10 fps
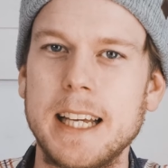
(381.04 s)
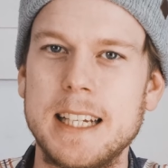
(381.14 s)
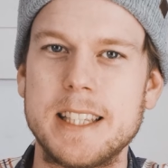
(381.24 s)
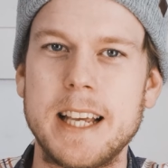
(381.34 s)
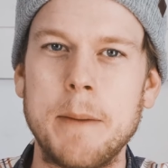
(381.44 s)

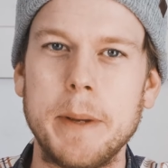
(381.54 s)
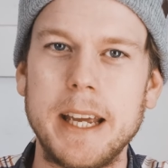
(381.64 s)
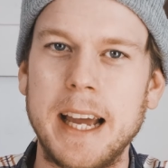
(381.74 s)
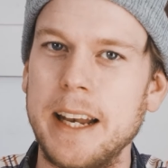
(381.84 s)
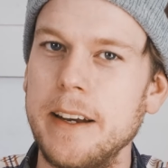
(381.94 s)
tests happy
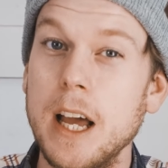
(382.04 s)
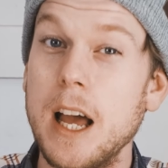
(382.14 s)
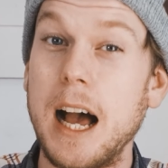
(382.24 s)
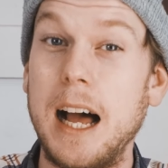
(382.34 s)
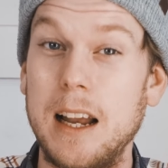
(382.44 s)
and
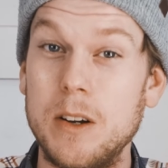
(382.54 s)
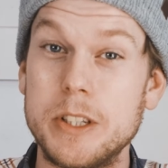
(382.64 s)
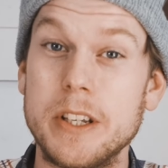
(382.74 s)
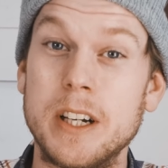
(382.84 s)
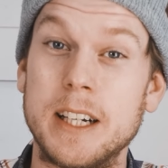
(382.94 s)
allows
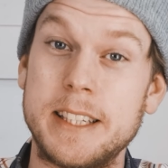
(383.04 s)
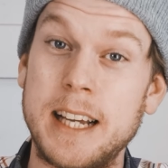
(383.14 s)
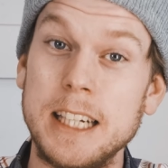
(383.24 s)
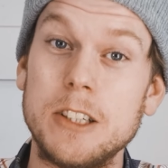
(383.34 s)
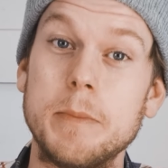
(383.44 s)
your
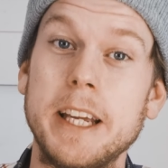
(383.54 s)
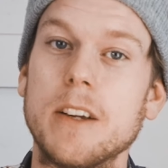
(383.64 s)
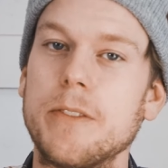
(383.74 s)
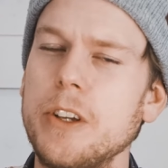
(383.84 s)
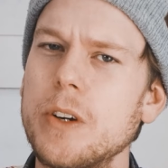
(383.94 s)
site to make
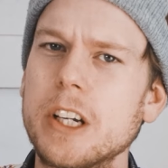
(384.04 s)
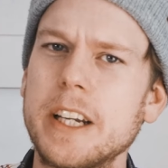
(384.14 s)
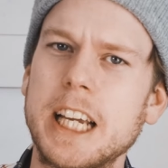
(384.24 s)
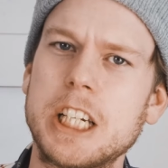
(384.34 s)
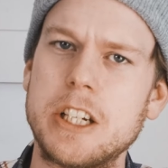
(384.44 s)
fewer
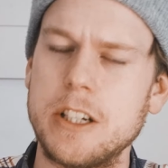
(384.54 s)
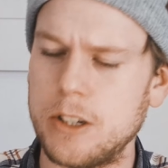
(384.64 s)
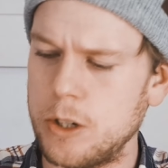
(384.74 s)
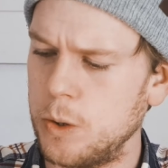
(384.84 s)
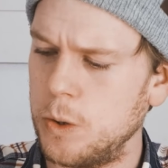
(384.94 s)
connections
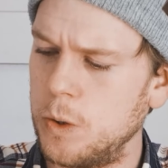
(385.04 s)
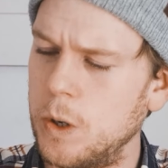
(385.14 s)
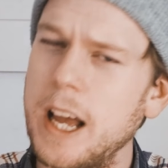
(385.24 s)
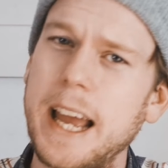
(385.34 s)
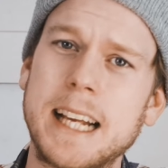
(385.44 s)
to
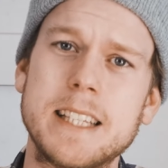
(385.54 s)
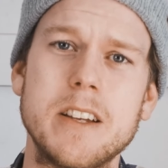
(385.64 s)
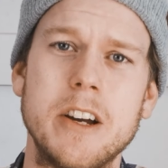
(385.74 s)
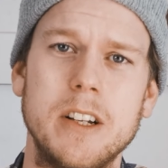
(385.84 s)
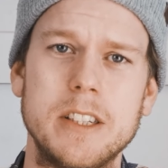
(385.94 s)

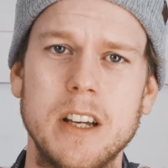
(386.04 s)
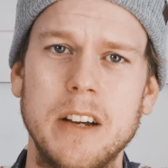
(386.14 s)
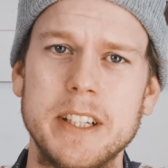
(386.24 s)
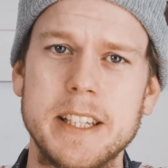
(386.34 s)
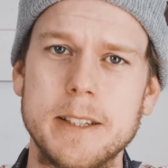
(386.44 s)
external
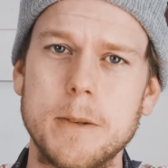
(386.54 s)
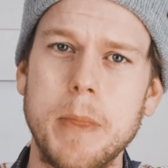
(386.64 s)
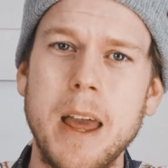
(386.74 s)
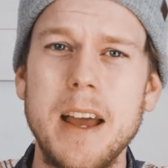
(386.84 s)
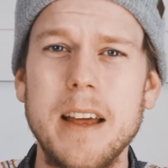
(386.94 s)
services.
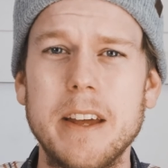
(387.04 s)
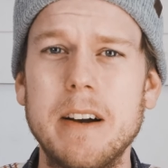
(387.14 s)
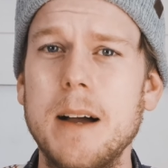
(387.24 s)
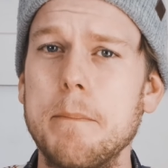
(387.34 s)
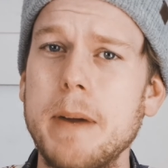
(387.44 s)
There
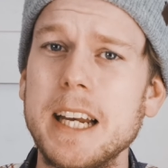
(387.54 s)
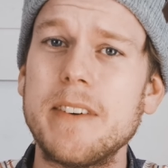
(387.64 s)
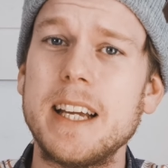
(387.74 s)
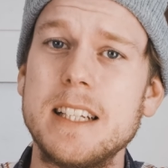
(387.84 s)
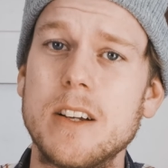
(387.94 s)
are many
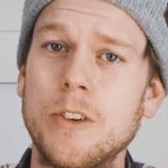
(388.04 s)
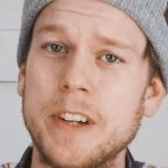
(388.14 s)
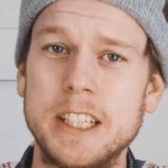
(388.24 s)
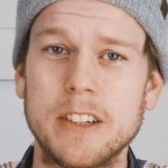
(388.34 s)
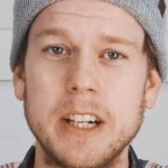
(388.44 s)
ways of
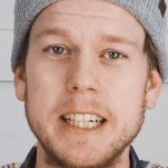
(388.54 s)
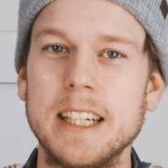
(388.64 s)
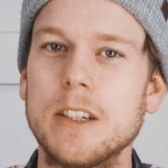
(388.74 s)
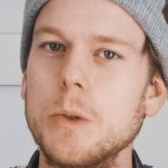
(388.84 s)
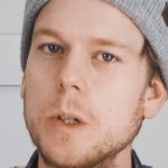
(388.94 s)

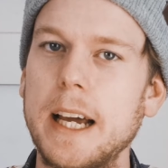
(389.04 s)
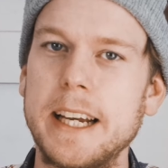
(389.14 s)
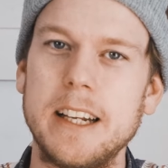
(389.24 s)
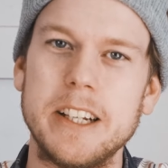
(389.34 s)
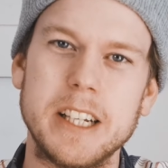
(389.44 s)
integrating Google
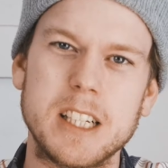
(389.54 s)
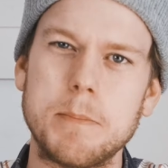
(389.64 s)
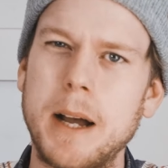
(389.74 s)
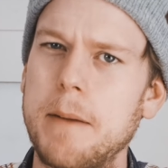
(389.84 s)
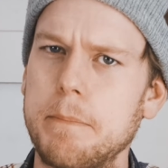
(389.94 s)
Analytics,
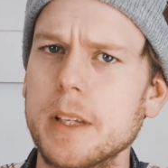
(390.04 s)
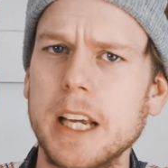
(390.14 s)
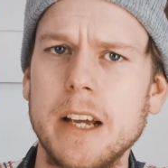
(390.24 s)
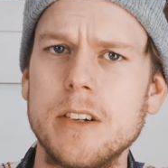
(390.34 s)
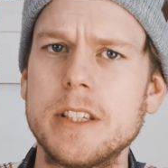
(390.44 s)
but
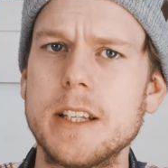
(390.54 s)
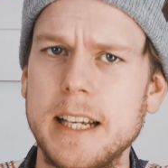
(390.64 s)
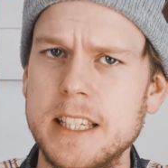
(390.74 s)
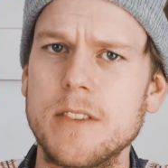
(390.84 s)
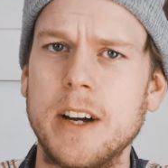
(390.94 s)
CAOS is the